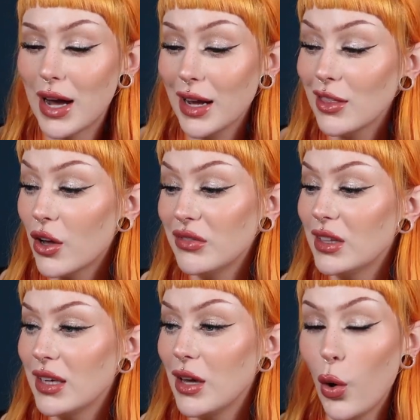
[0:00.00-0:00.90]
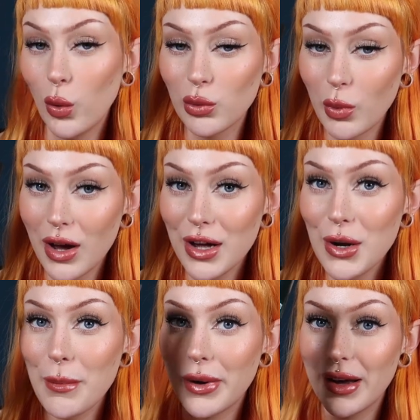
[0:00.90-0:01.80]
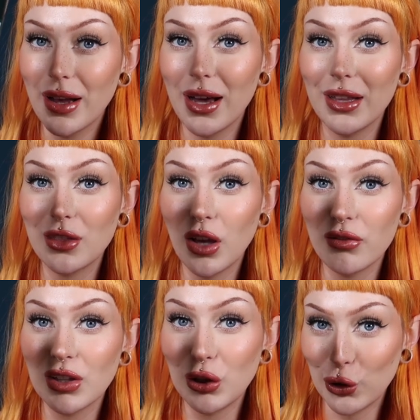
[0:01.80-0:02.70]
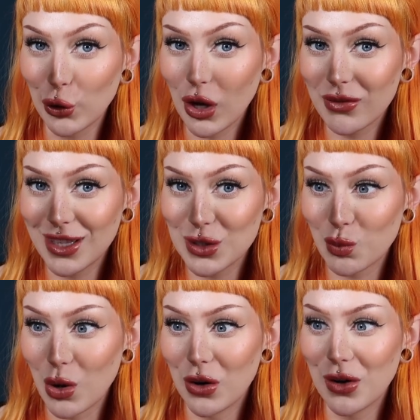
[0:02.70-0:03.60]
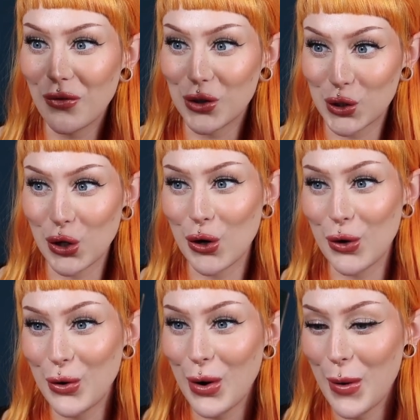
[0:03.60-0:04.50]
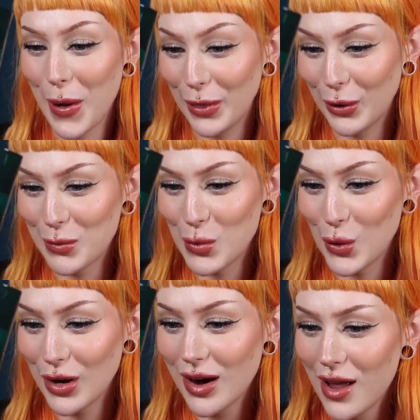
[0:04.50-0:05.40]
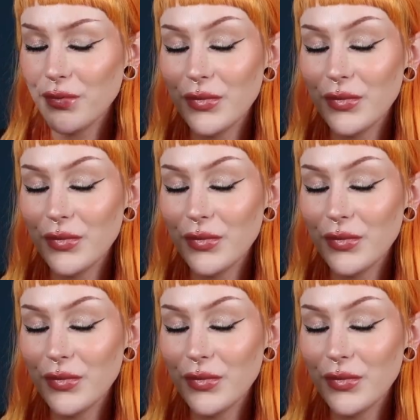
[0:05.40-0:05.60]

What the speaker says: I love the old one, but I love the look of this one for sure a lot more.